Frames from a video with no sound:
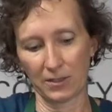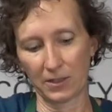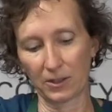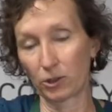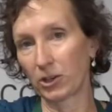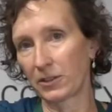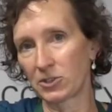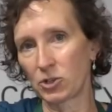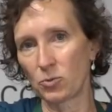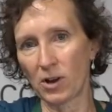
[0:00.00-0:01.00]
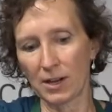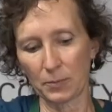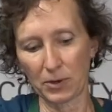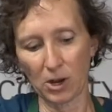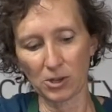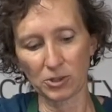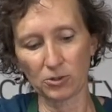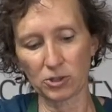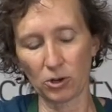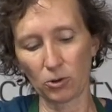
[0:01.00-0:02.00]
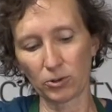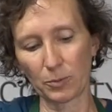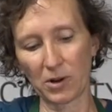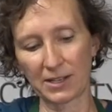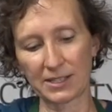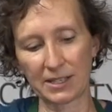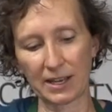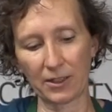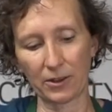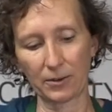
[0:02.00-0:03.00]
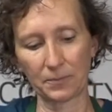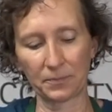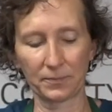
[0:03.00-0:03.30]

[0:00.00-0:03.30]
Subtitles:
the look that you want, but also to hold the moss together.